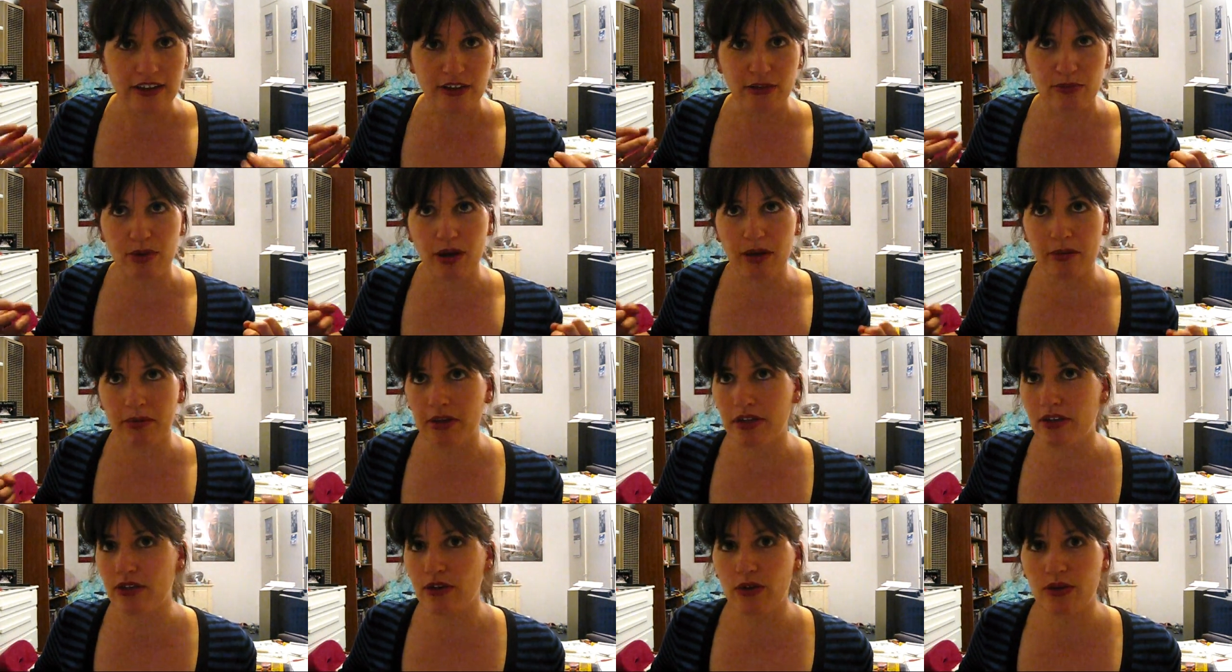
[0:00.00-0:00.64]
You
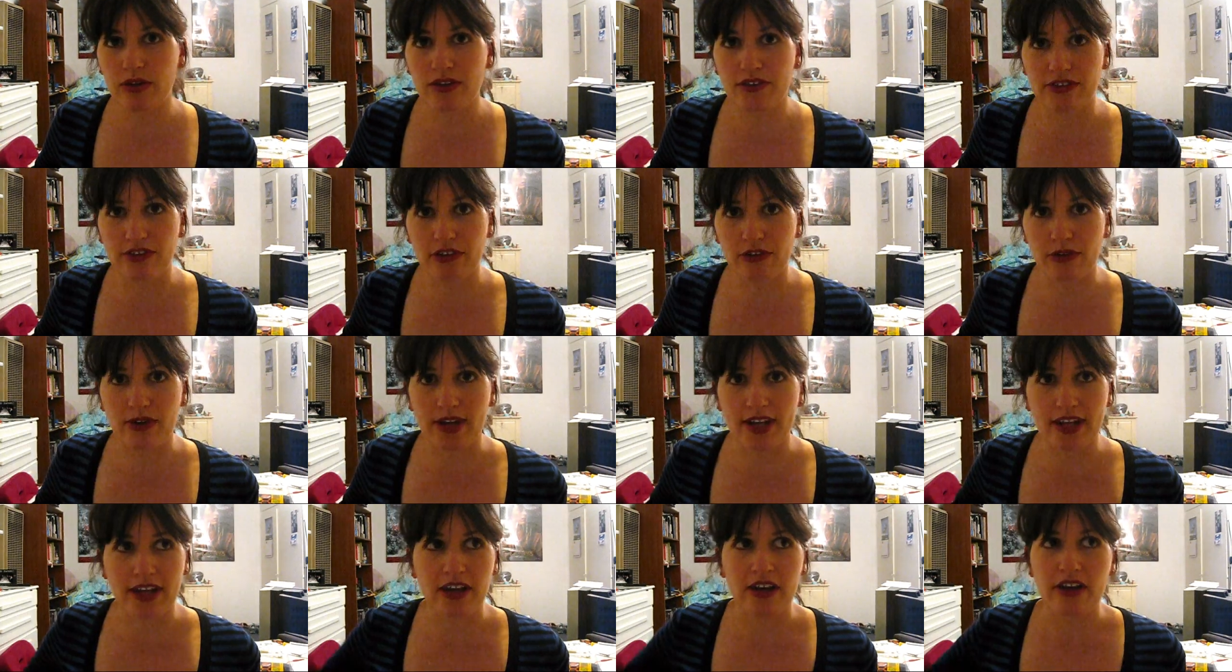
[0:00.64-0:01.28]
probably know this
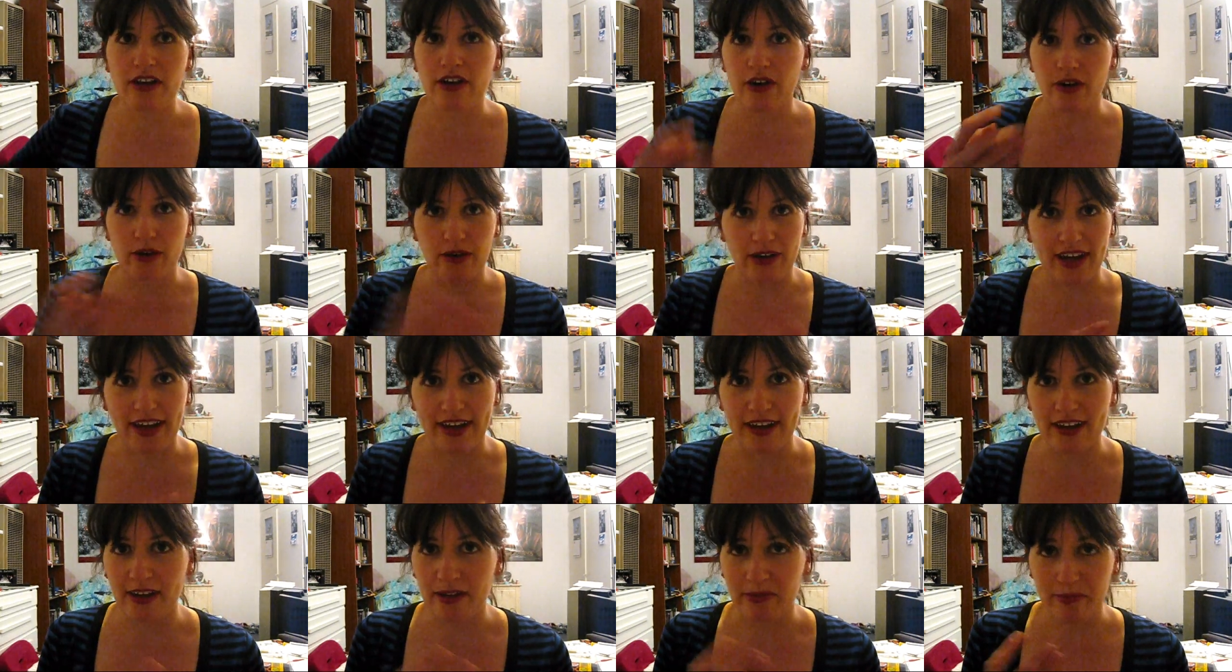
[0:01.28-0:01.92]
already.
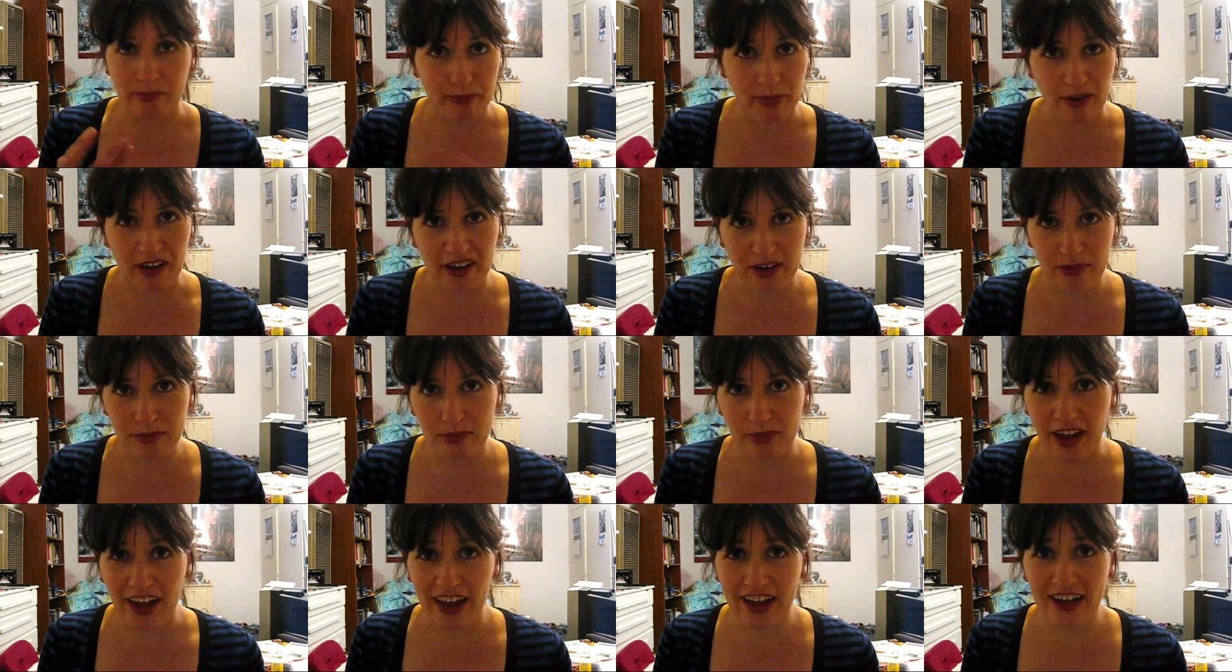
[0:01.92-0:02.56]
Okay,
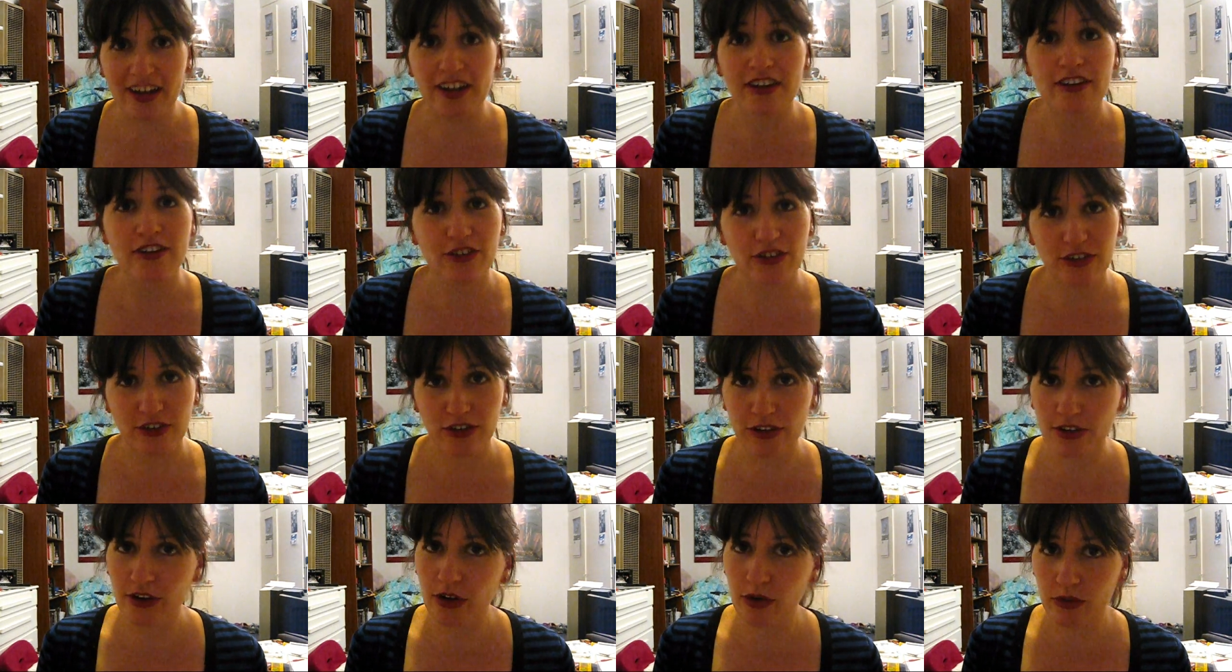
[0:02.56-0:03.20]
bottom line,
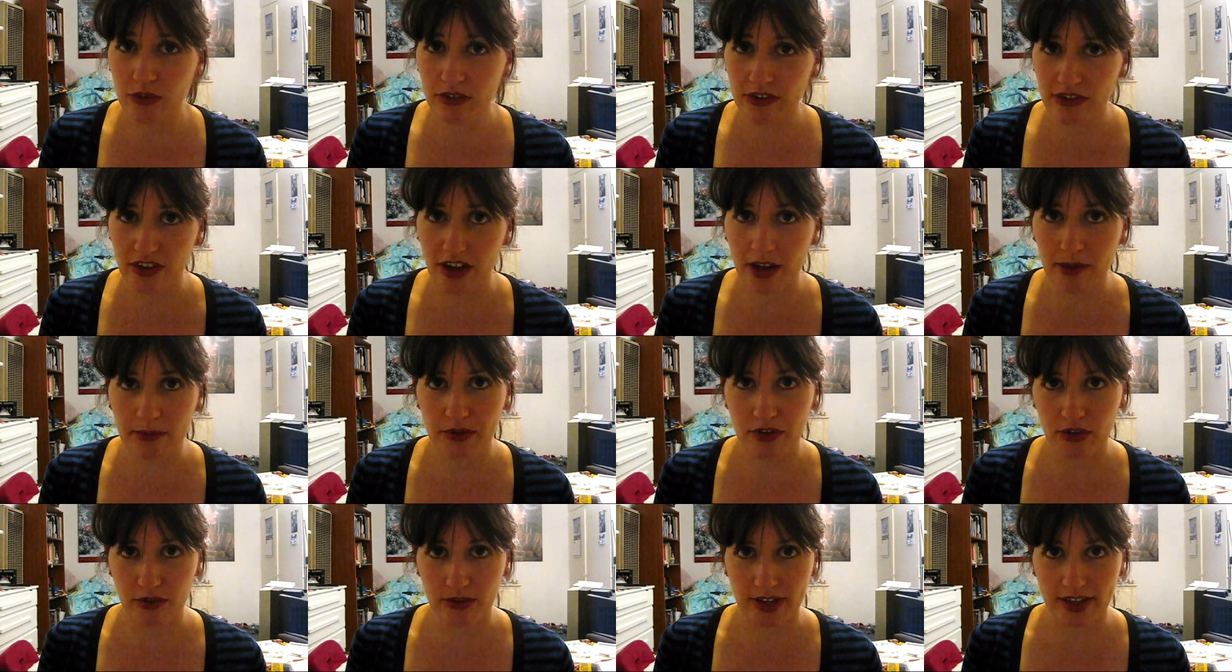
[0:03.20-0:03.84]
don't
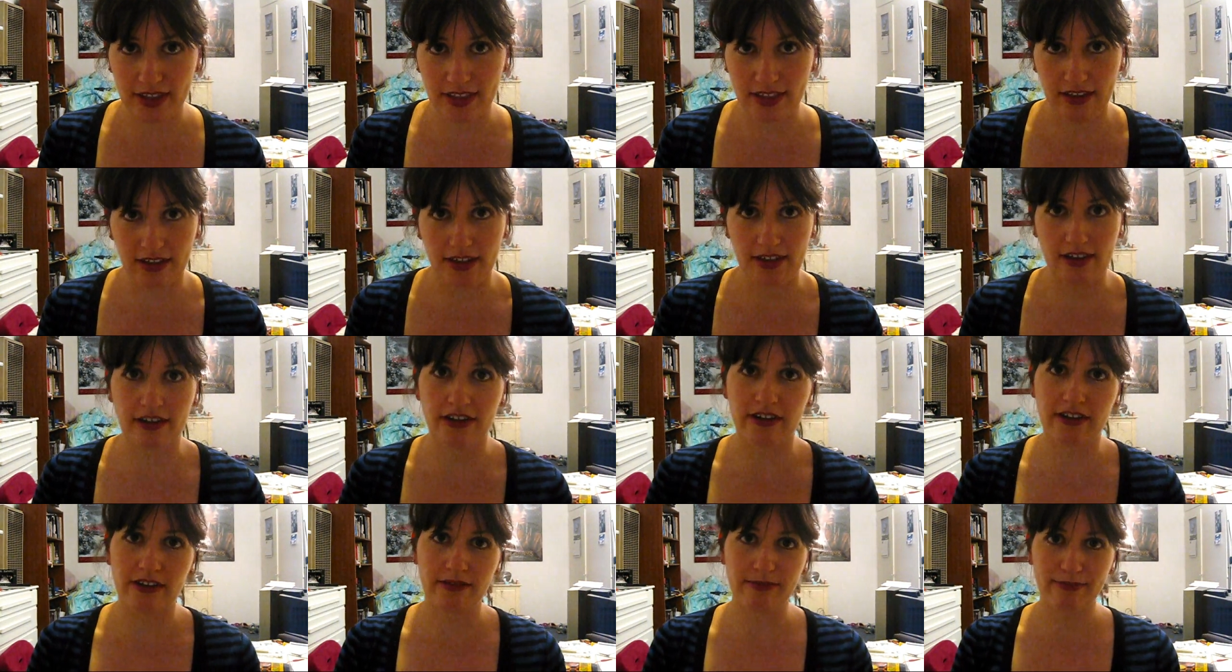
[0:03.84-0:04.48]
stop doing
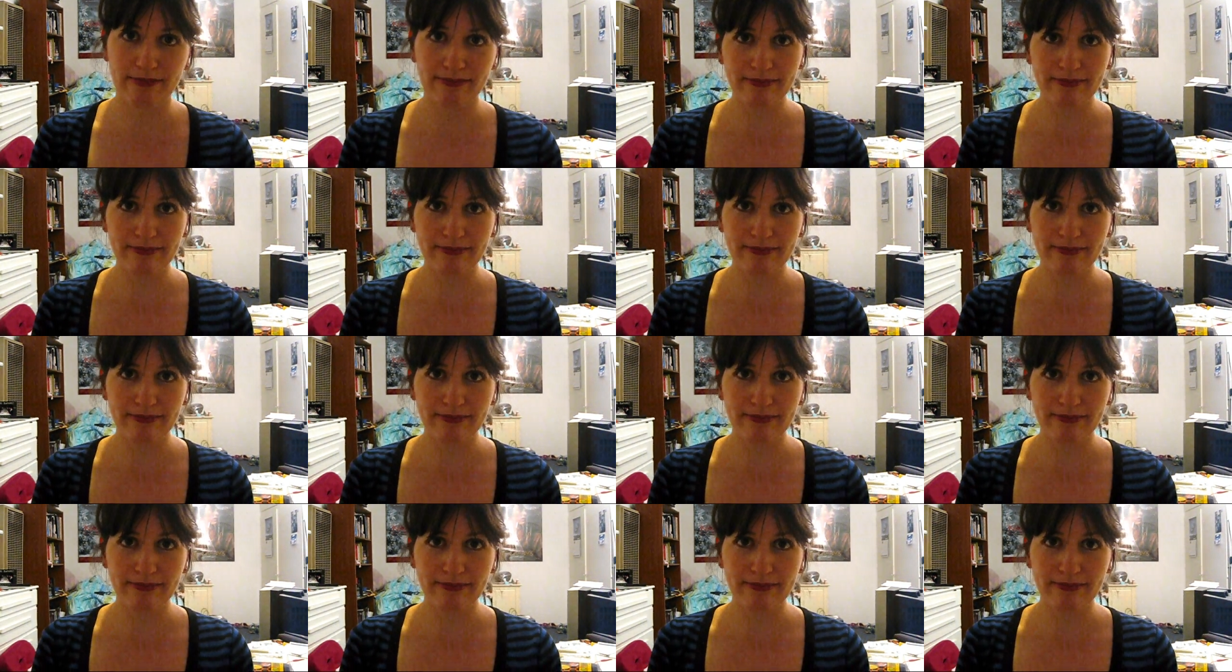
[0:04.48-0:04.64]
theater.